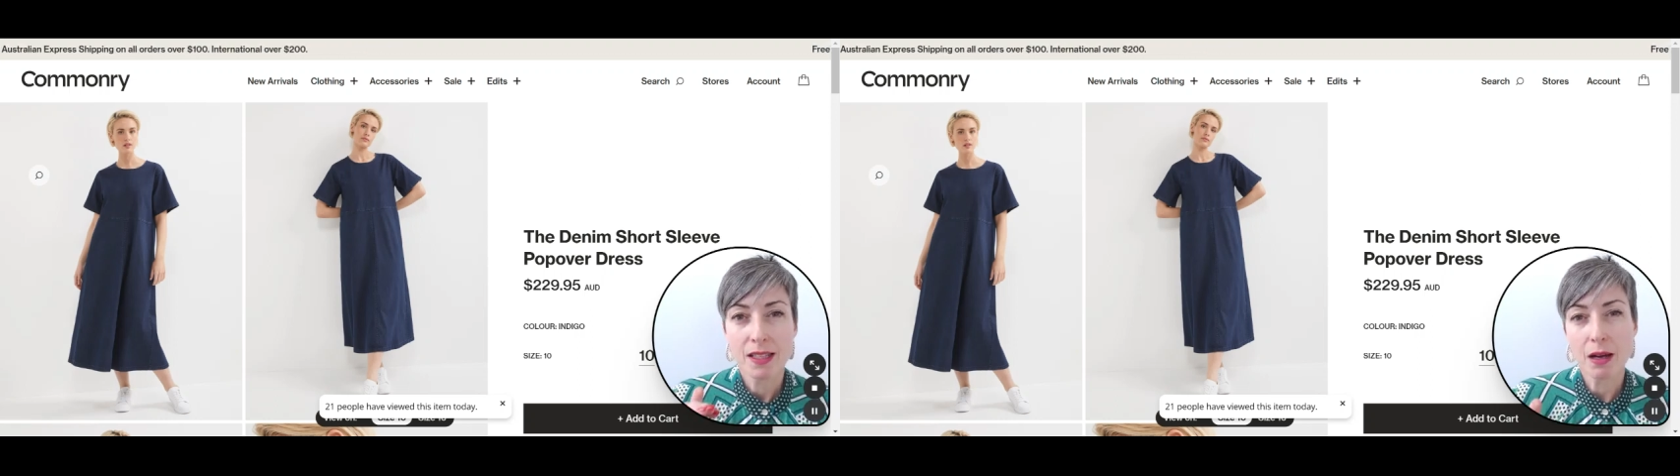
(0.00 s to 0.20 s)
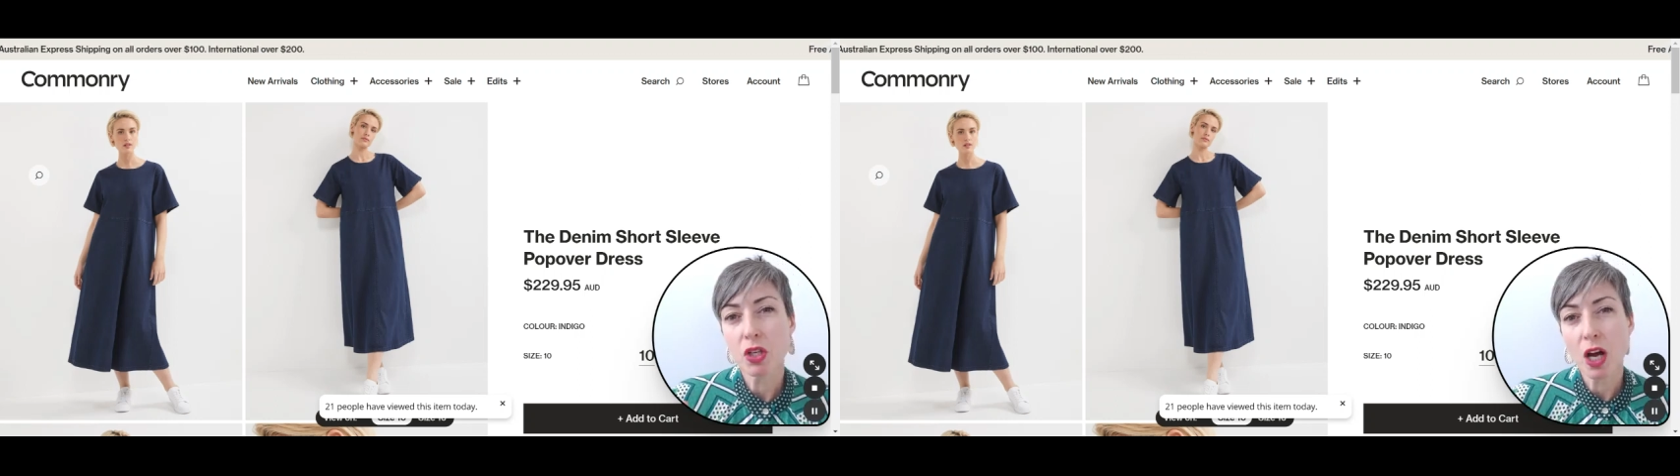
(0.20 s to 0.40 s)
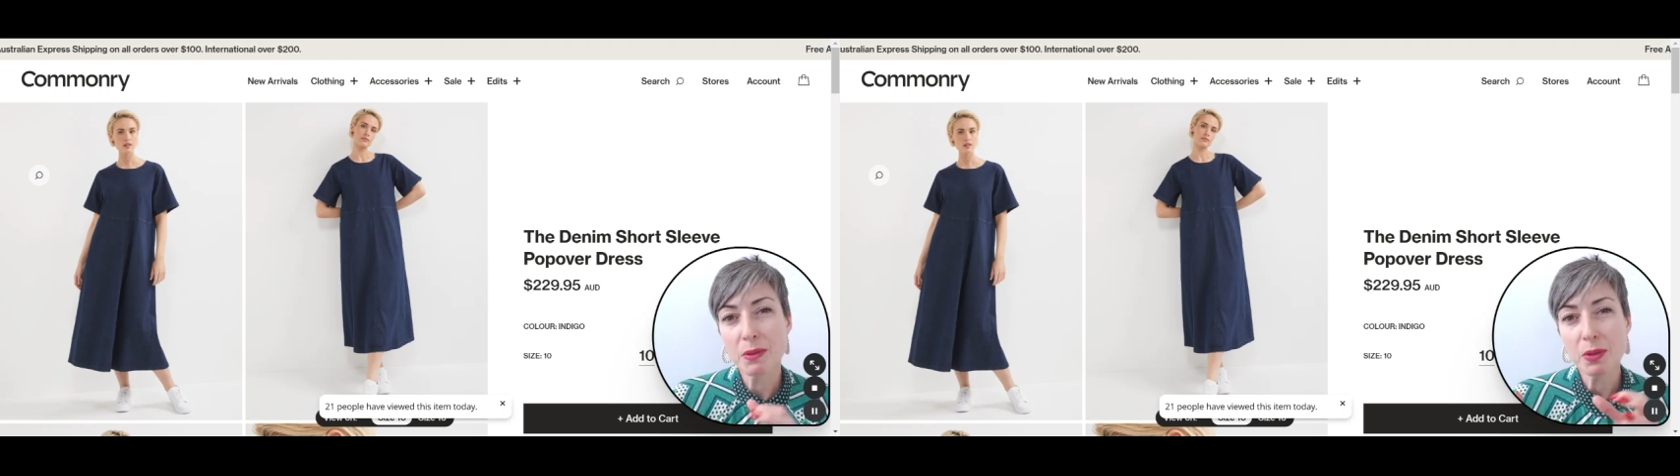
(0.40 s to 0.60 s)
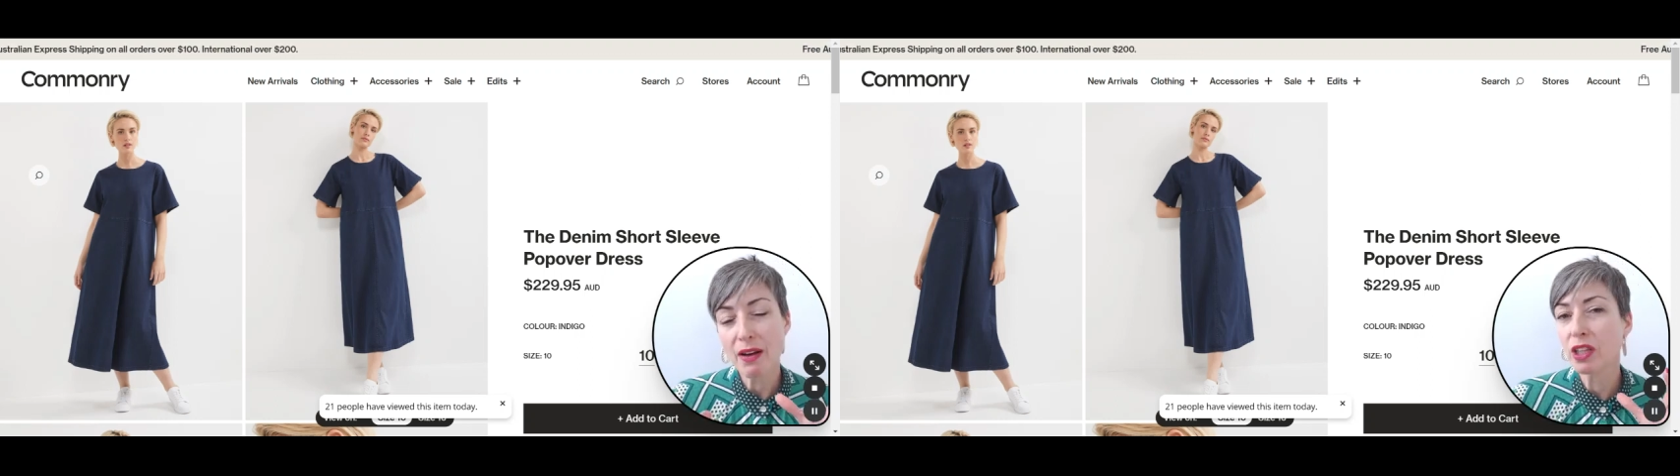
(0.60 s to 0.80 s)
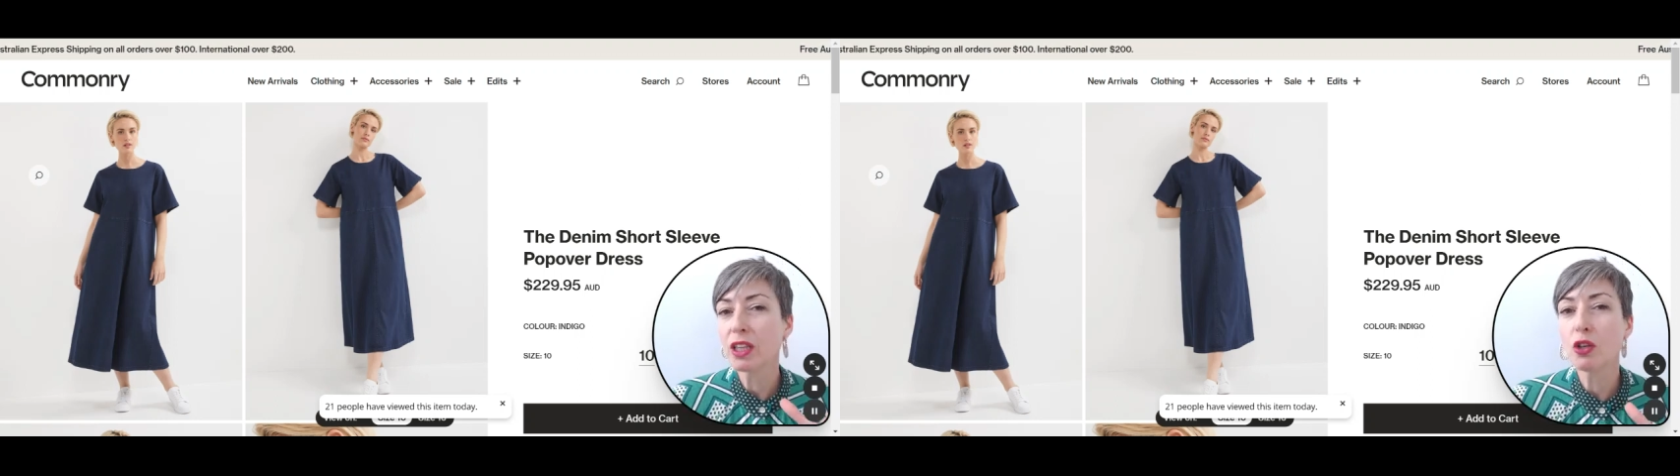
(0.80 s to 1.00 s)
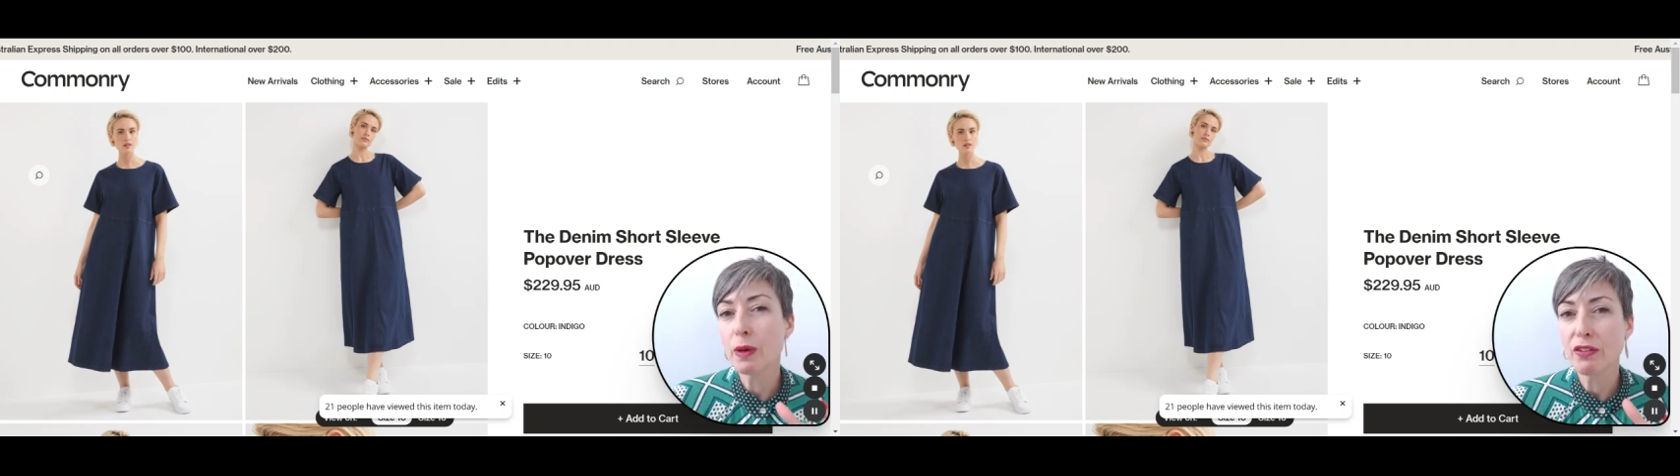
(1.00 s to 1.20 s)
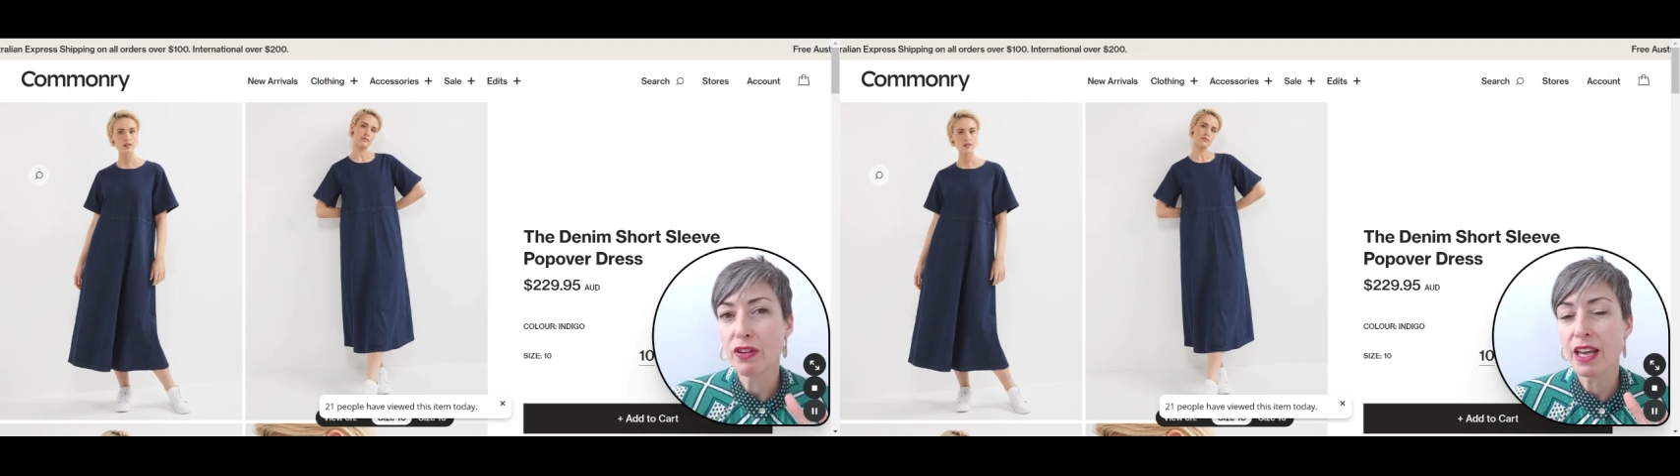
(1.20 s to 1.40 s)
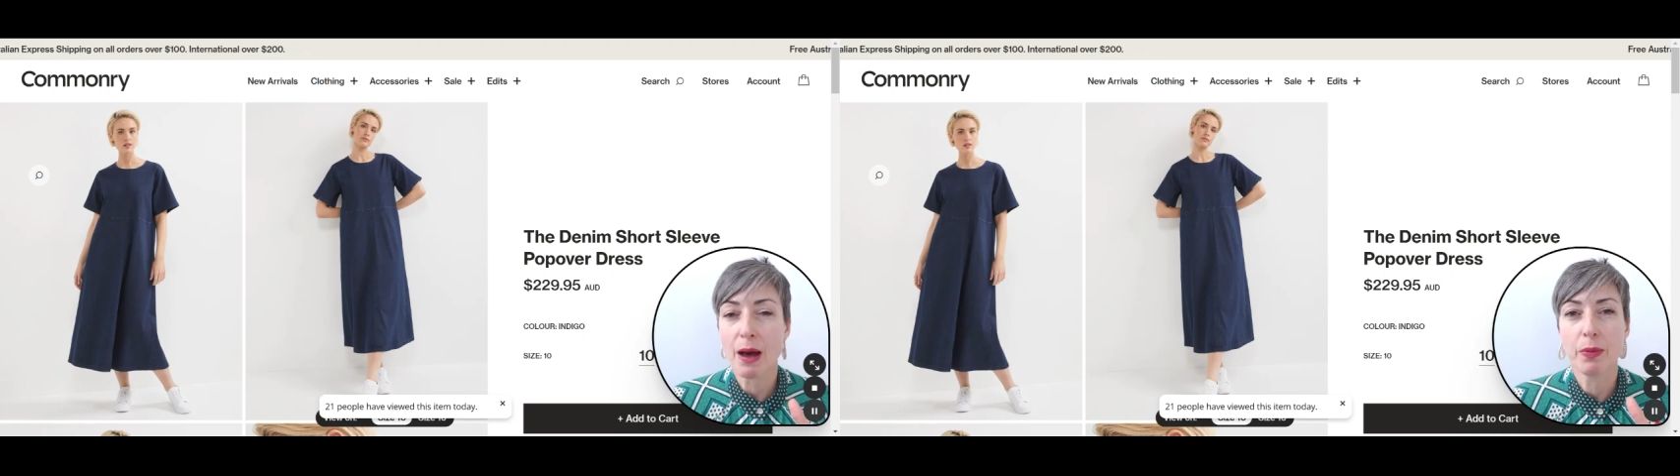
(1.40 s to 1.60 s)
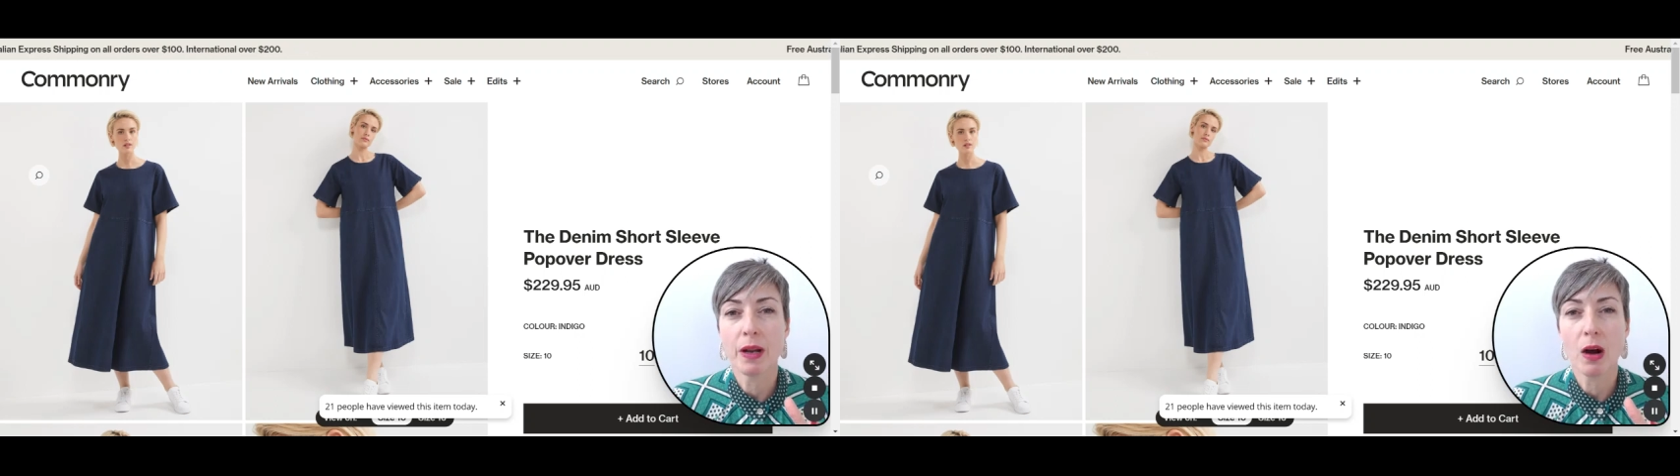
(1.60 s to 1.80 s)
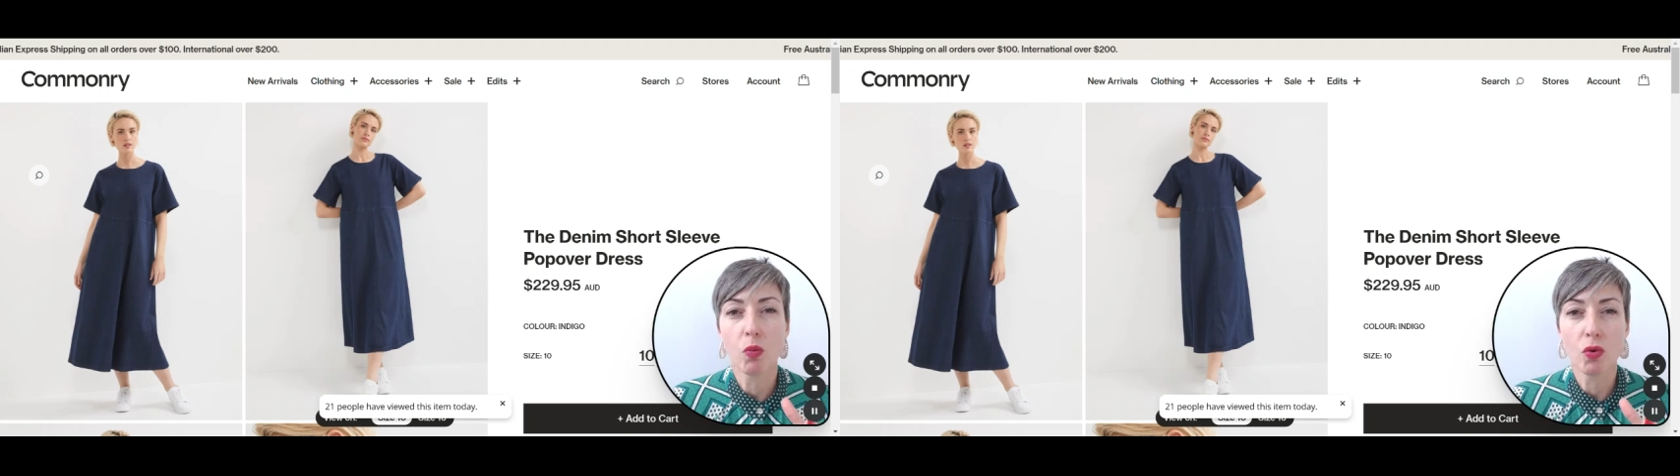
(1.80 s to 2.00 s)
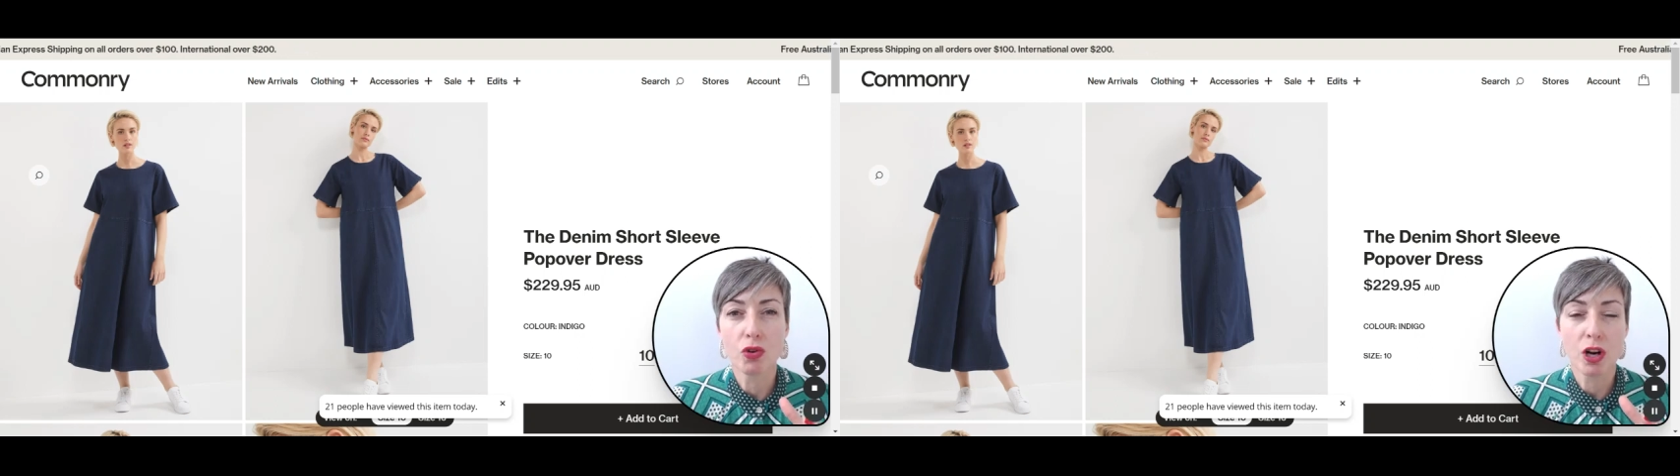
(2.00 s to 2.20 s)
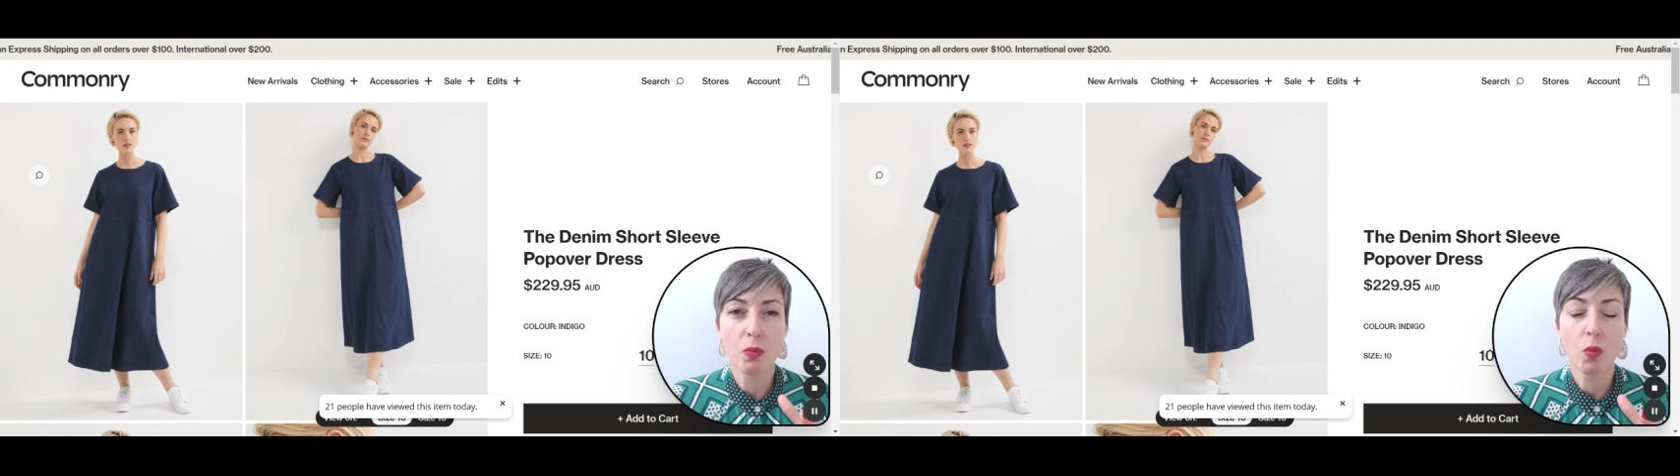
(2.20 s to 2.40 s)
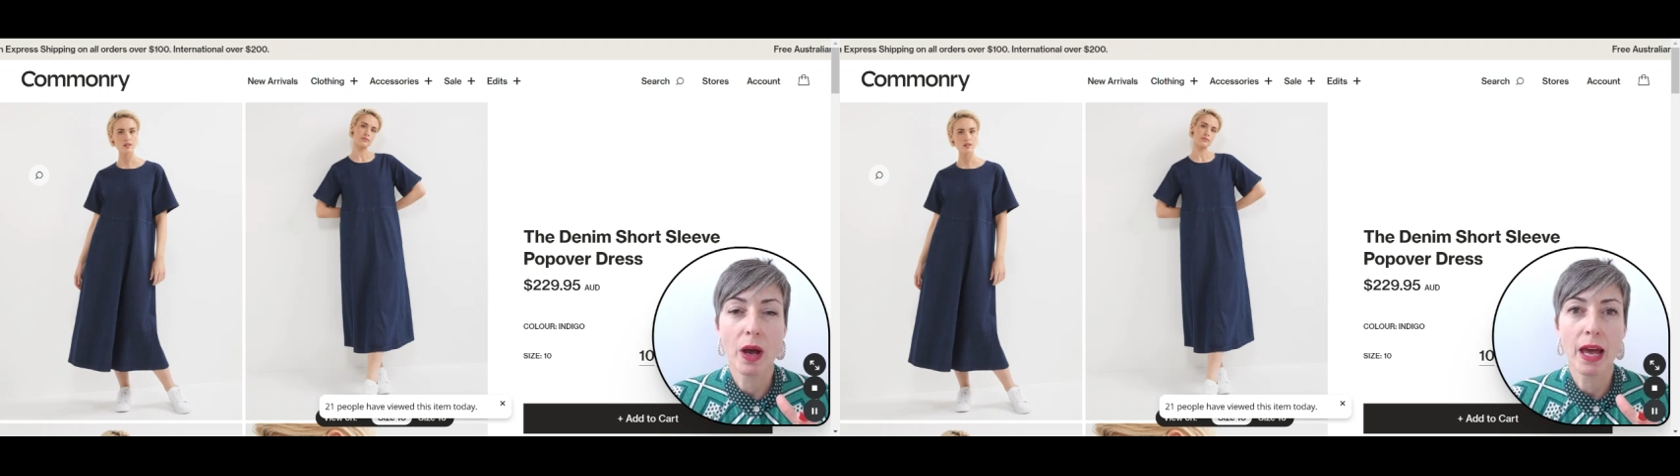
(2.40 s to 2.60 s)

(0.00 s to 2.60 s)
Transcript: sometimes we have a little bit of a gap in our wardrobe